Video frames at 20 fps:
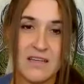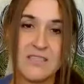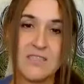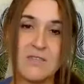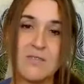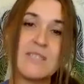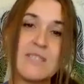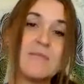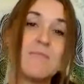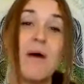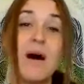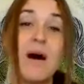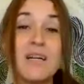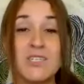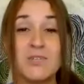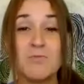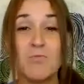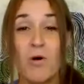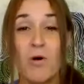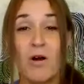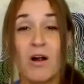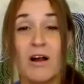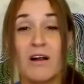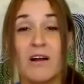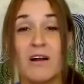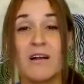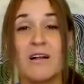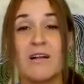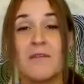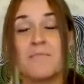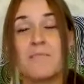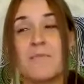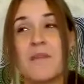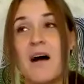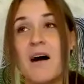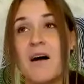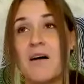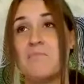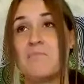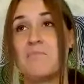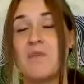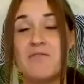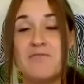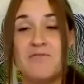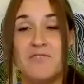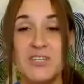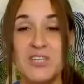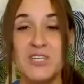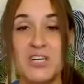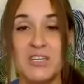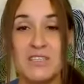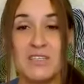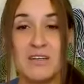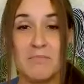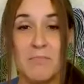So it's a much more efficient